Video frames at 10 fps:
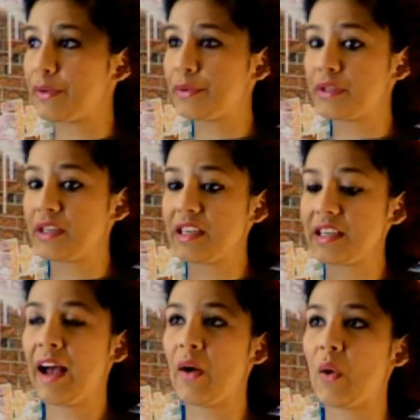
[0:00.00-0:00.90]
you see
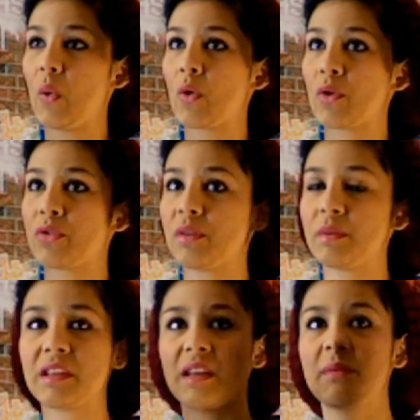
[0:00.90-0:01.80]
how gruesome
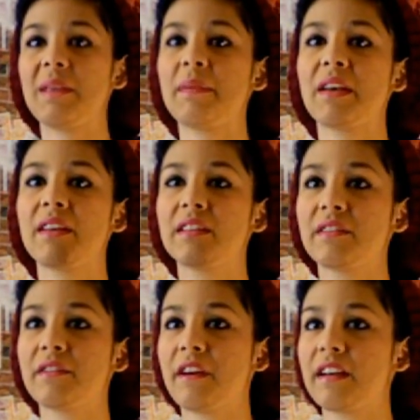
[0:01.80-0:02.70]
it's going to be because
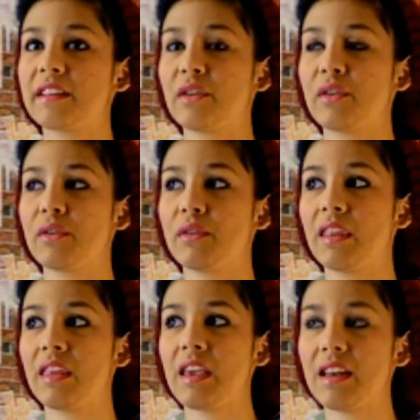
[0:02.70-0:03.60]
of the fact of
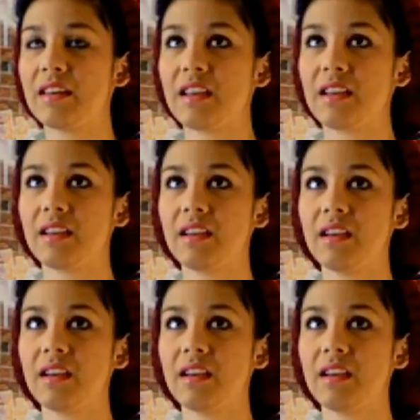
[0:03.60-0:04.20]
the ending